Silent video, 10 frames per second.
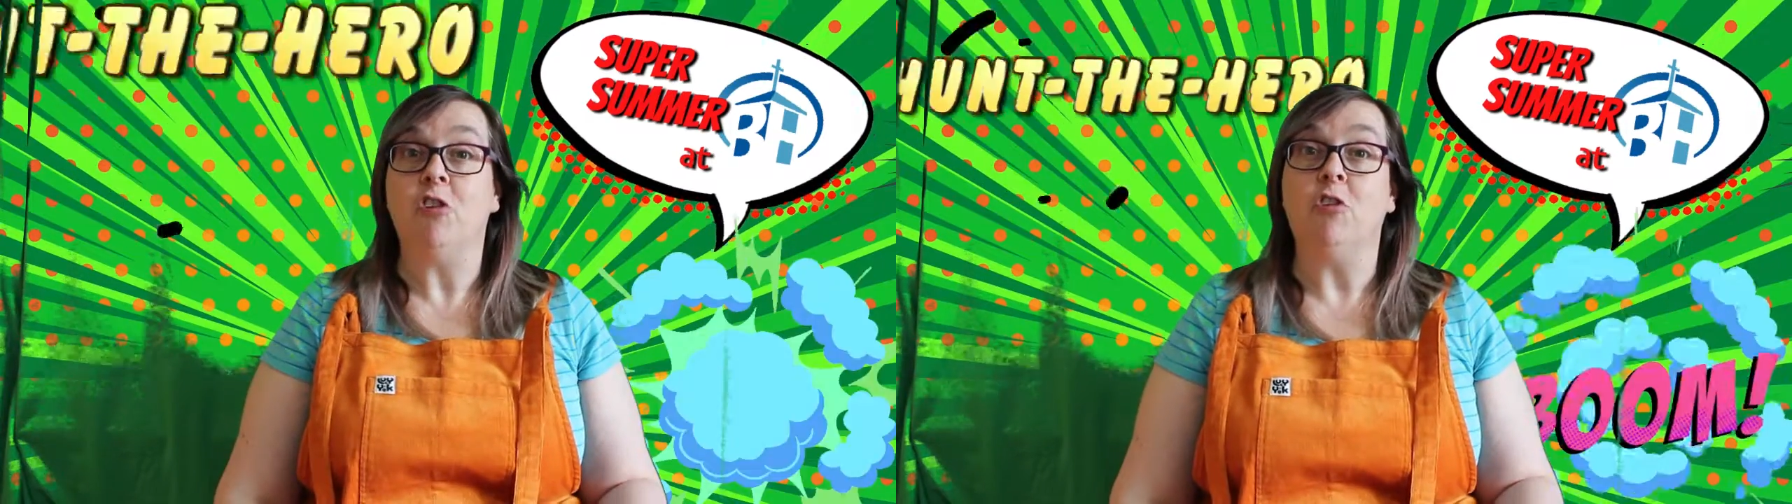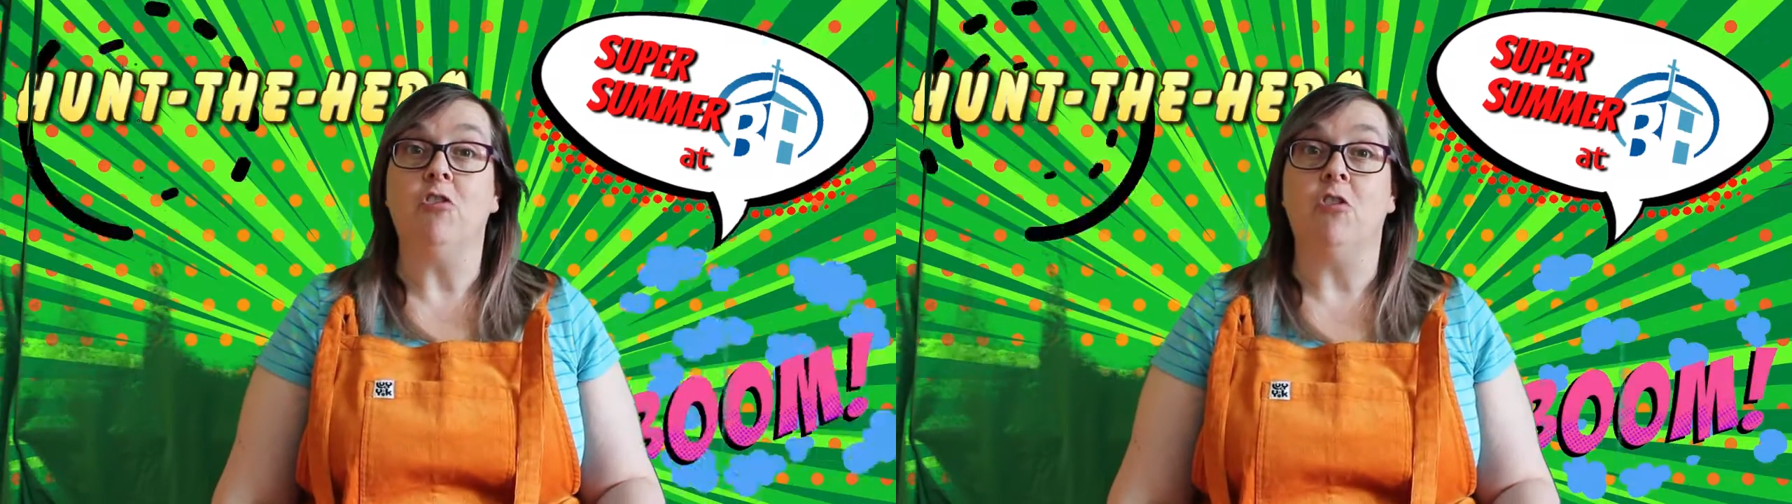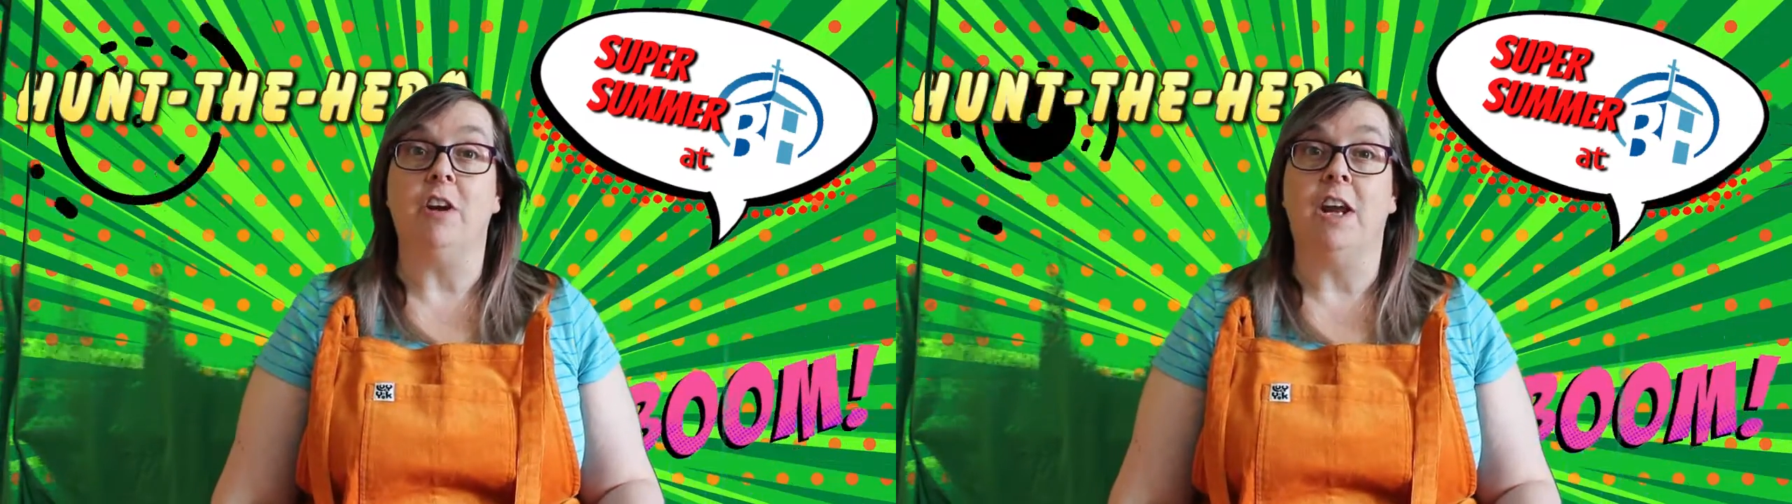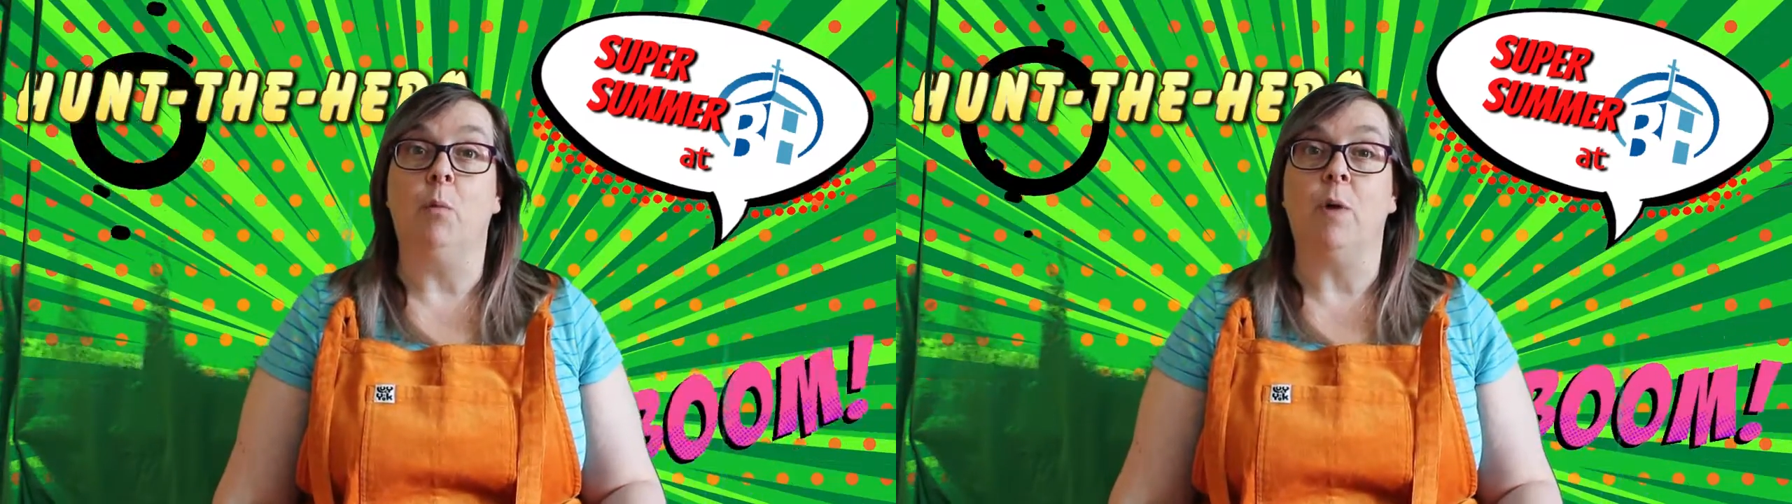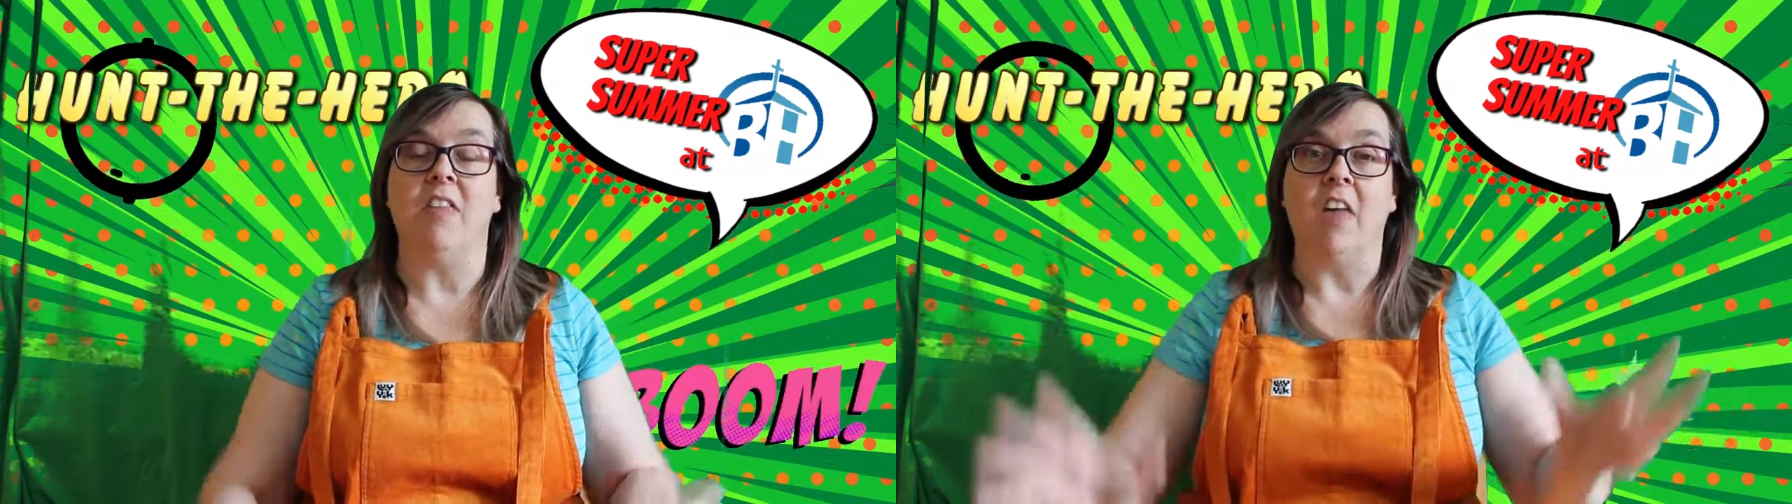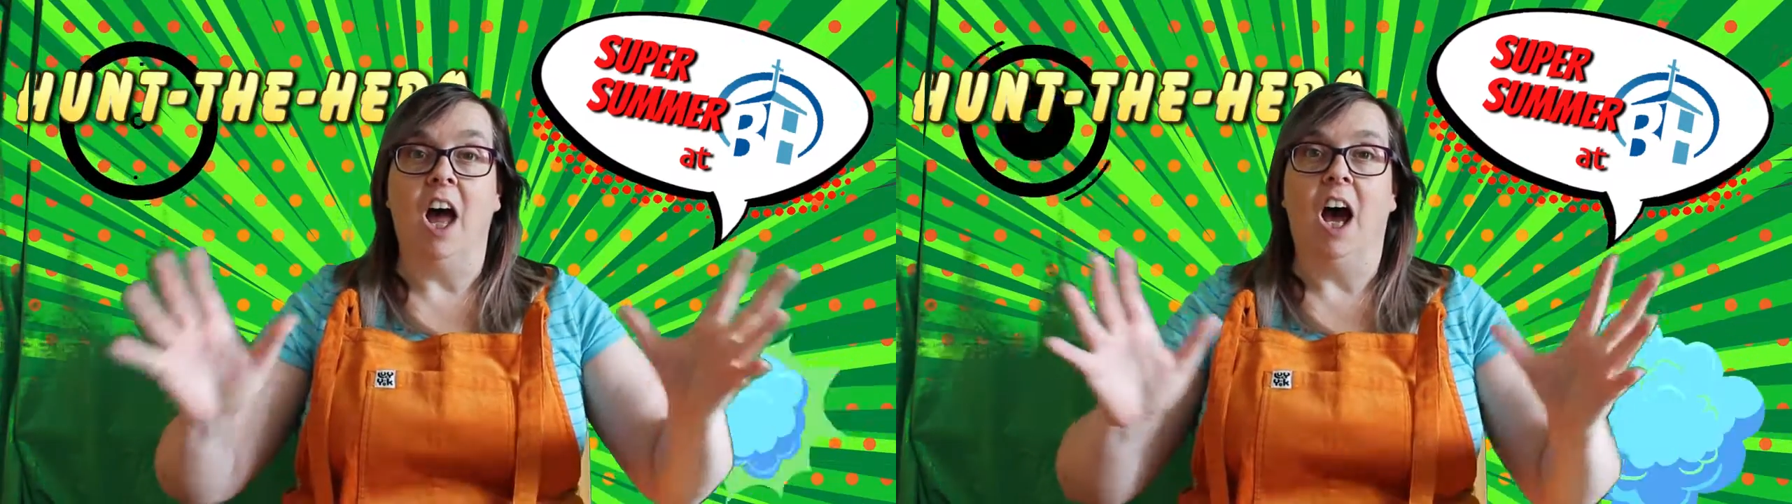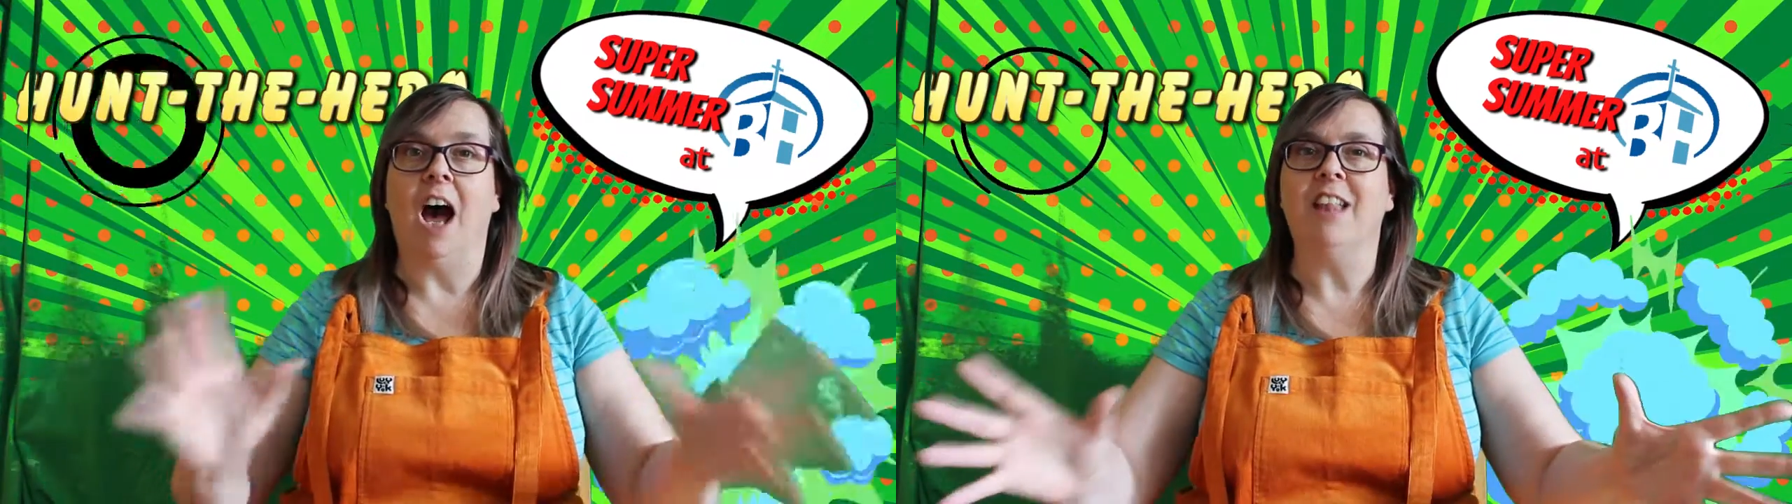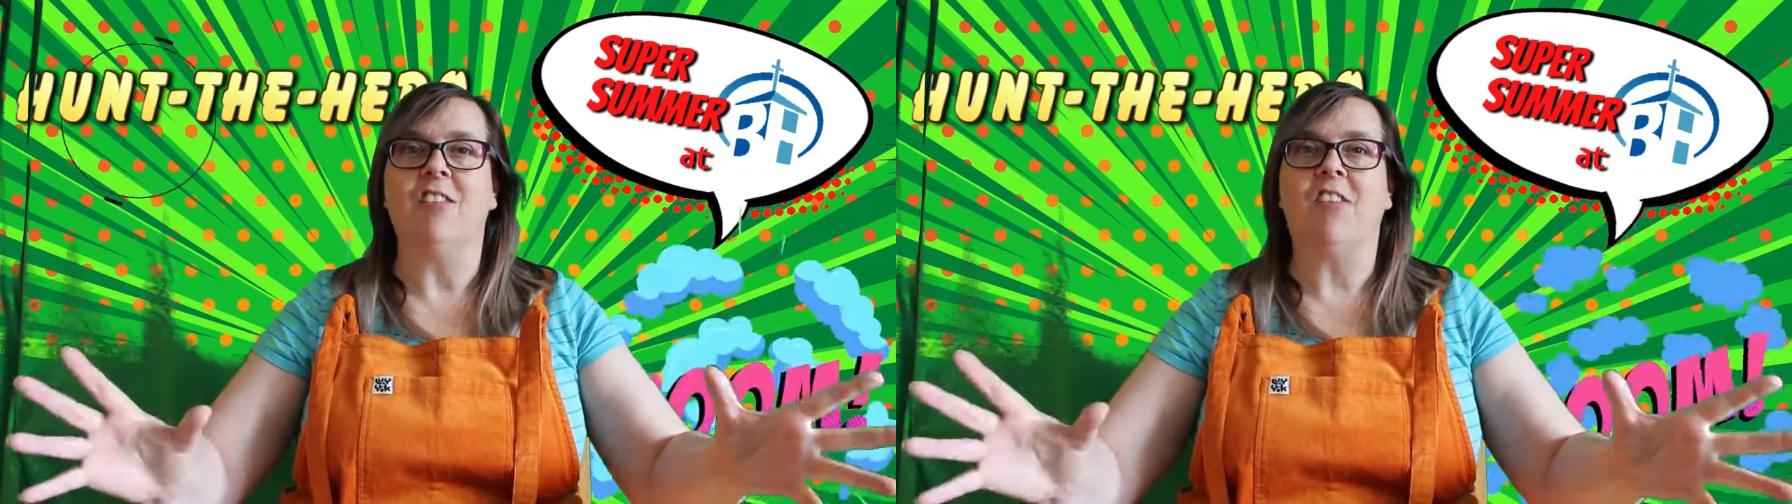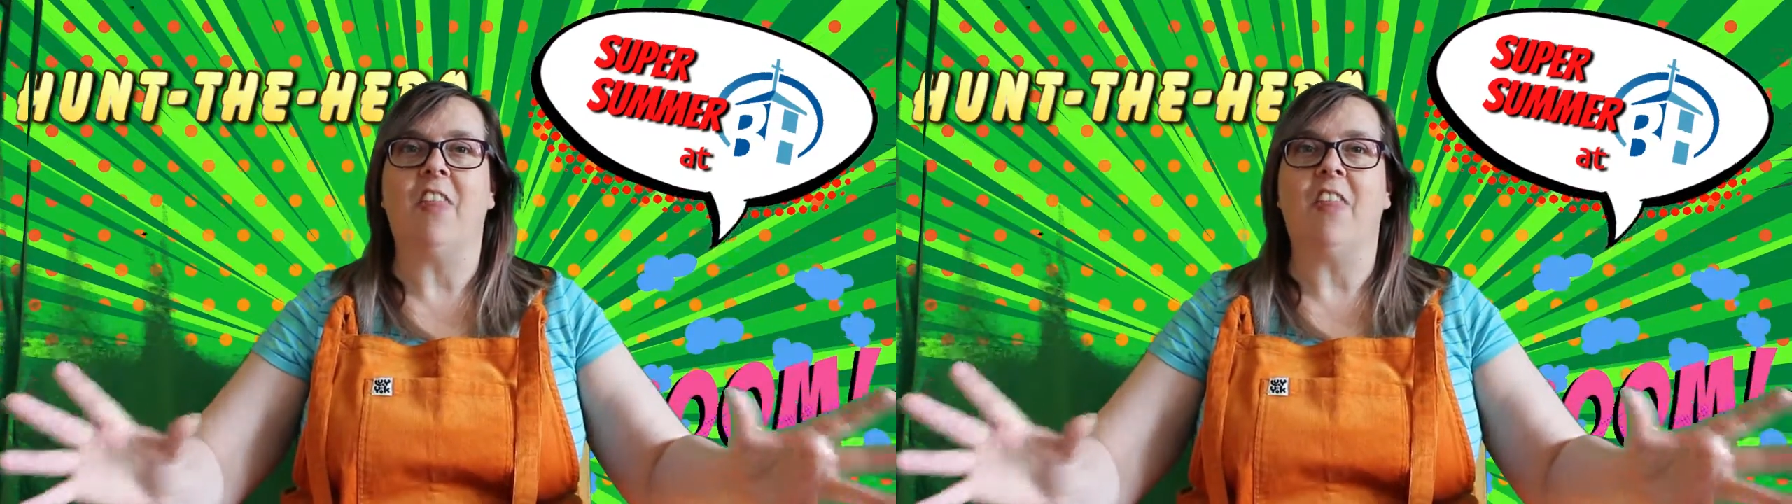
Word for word: you can join in with Hunt